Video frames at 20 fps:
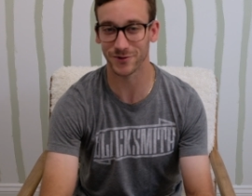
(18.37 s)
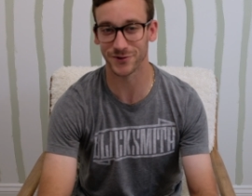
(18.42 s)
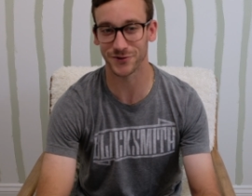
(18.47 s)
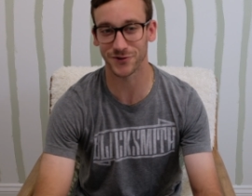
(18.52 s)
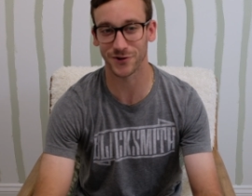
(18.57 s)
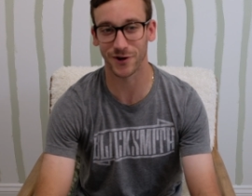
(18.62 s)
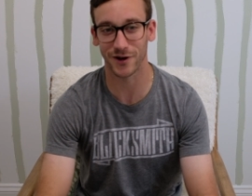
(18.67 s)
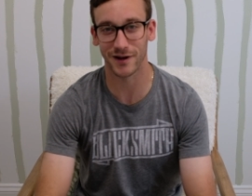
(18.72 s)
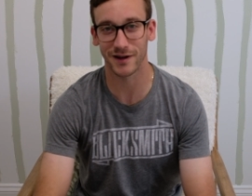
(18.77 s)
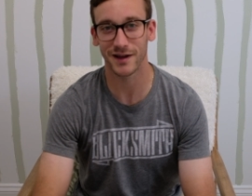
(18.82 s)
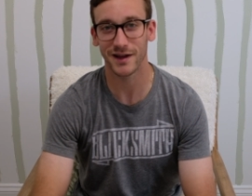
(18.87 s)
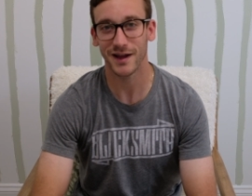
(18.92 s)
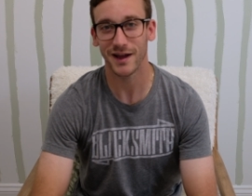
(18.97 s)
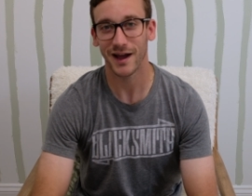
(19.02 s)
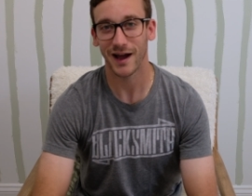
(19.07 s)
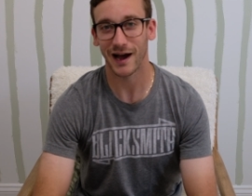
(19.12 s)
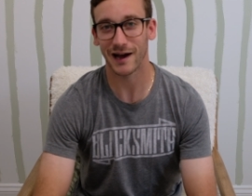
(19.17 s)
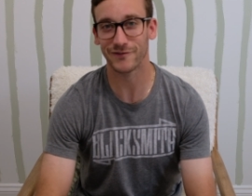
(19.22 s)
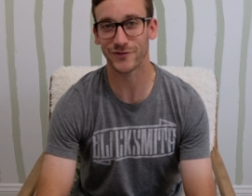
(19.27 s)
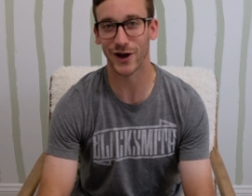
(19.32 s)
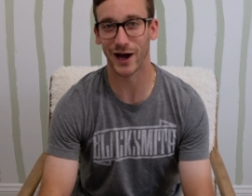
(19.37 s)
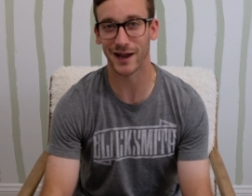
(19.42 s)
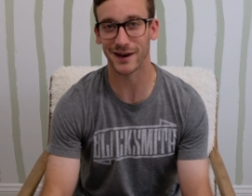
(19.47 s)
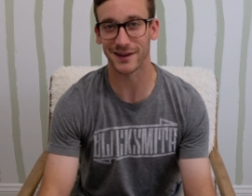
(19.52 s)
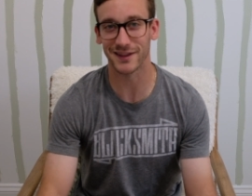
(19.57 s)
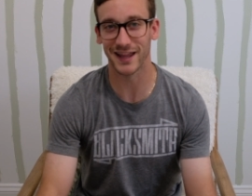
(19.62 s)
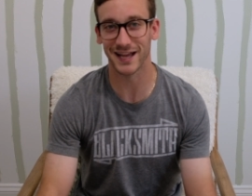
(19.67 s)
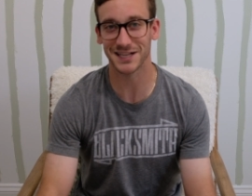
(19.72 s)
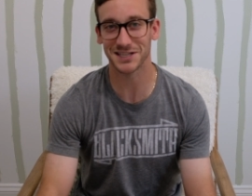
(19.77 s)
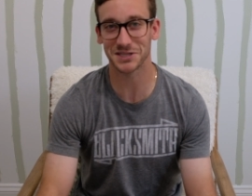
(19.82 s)
So I've
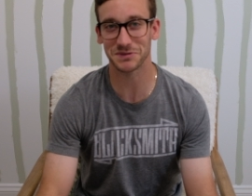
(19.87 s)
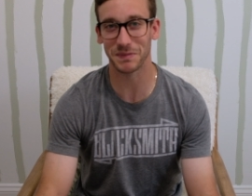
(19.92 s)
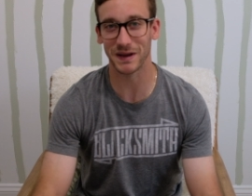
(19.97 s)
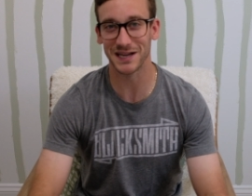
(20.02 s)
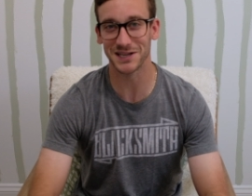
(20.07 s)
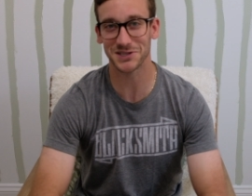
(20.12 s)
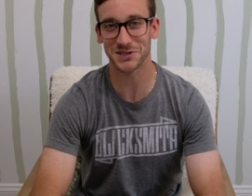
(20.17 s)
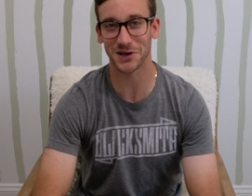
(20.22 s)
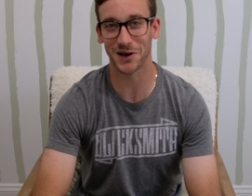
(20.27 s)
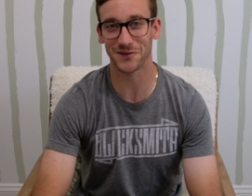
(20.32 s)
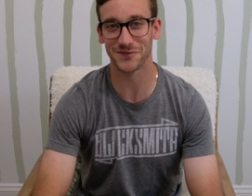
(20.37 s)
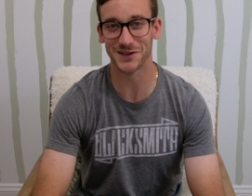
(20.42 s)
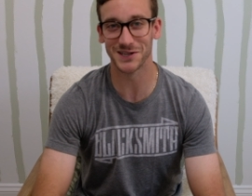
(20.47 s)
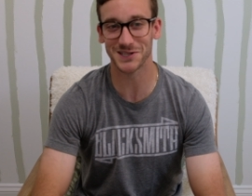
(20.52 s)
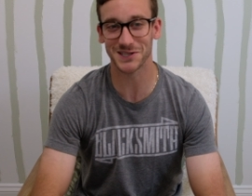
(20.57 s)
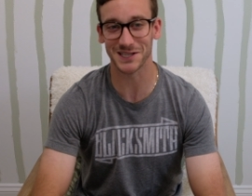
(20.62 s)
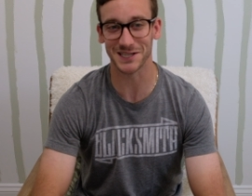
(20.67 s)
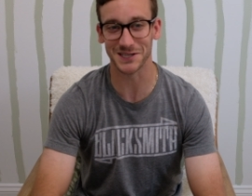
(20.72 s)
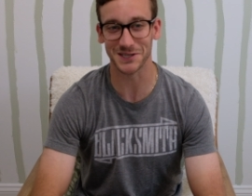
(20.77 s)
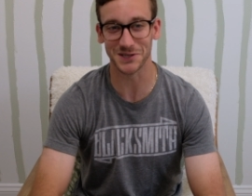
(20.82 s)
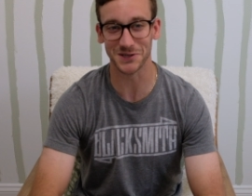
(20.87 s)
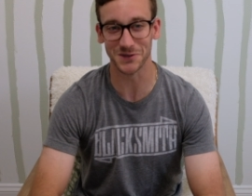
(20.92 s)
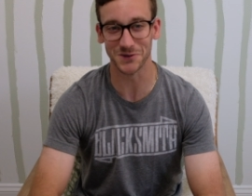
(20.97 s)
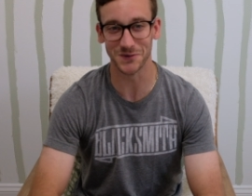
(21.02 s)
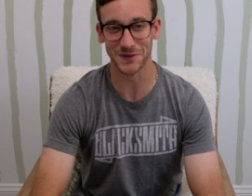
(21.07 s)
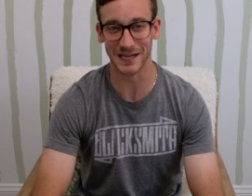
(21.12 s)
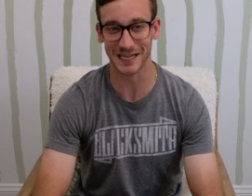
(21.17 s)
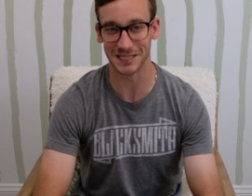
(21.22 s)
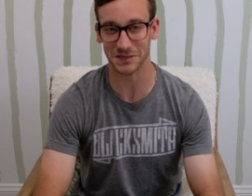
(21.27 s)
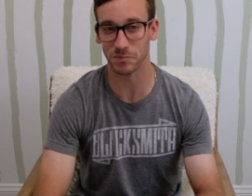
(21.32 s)
got less space obviously to do
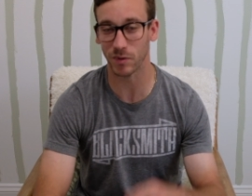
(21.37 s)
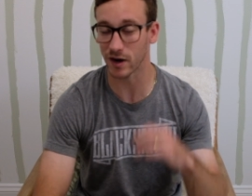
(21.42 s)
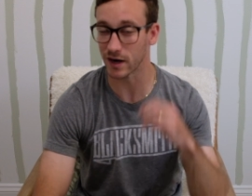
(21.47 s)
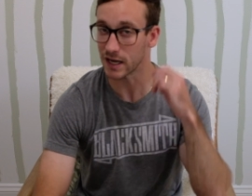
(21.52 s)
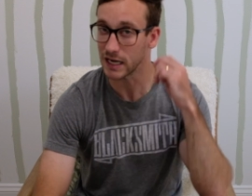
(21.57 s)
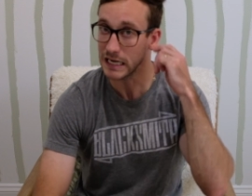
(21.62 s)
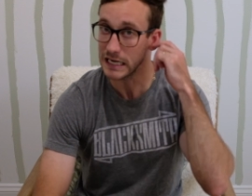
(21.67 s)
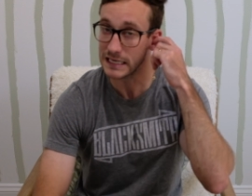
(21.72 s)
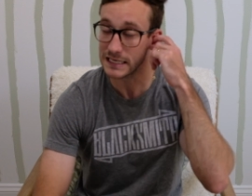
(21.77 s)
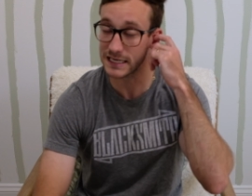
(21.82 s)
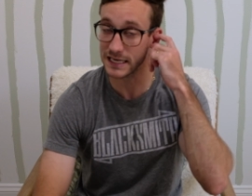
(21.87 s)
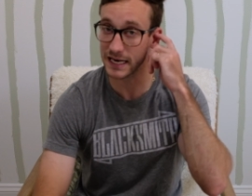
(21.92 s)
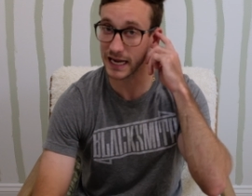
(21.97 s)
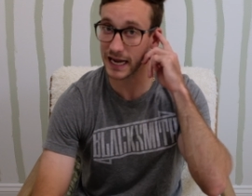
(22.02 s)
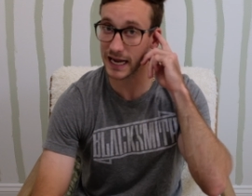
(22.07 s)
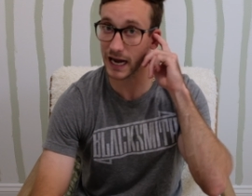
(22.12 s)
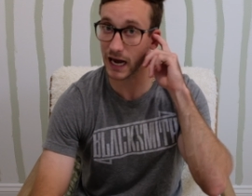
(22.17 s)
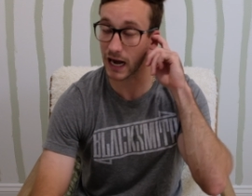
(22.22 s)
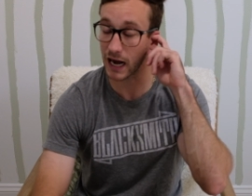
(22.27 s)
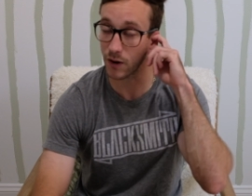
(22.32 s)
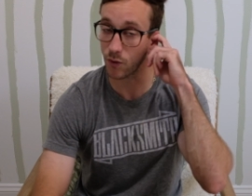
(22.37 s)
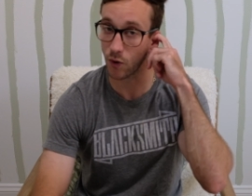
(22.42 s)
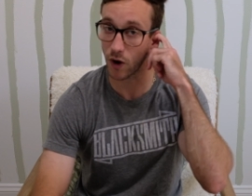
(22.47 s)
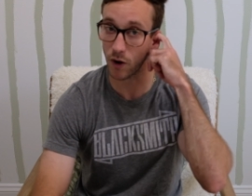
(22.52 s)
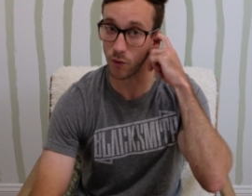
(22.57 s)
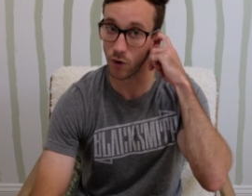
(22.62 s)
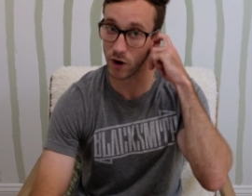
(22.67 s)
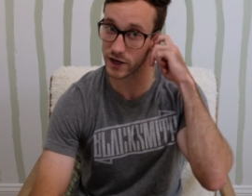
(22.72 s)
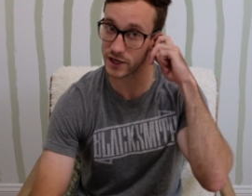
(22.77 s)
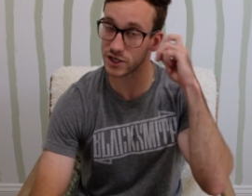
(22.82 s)
this, but today I
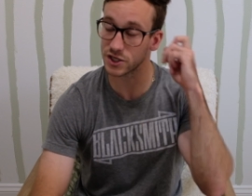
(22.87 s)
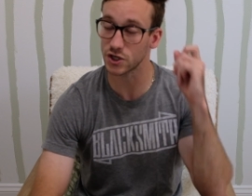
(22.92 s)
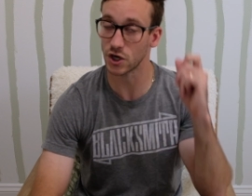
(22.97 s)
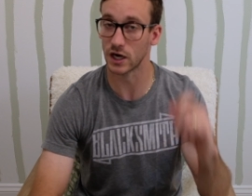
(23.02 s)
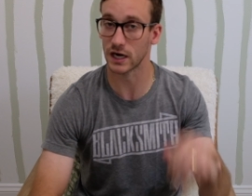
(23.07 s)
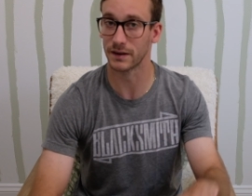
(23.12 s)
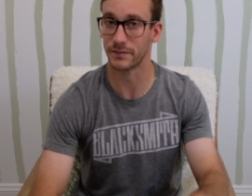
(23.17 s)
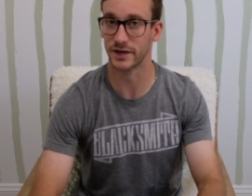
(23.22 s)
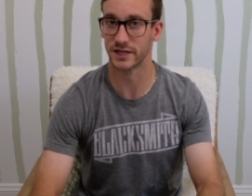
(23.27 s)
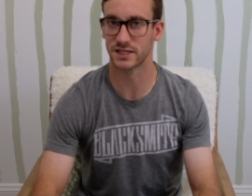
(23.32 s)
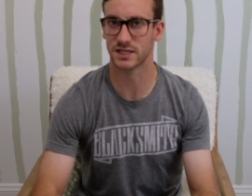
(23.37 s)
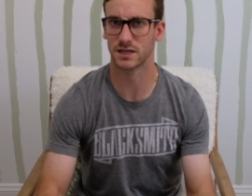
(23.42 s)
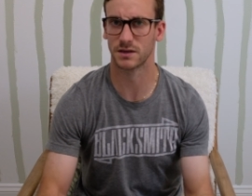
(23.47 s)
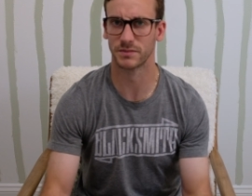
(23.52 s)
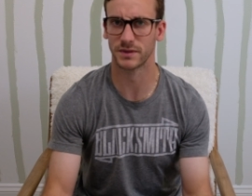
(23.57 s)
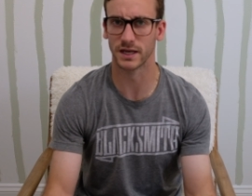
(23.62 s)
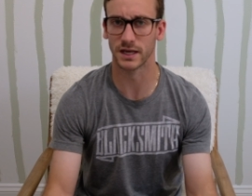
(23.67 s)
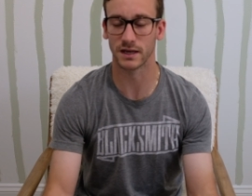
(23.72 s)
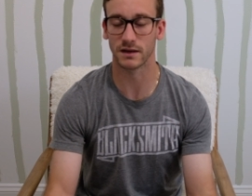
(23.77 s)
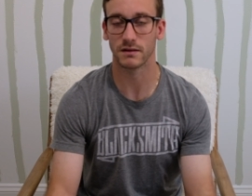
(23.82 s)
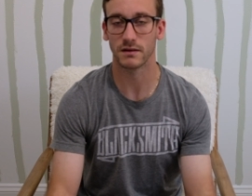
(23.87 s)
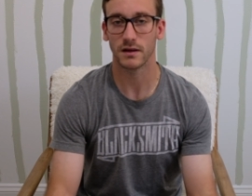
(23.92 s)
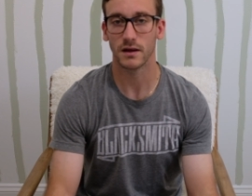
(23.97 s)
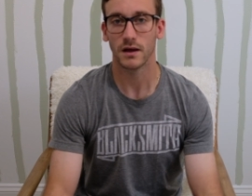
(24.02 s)
wanted to talk about something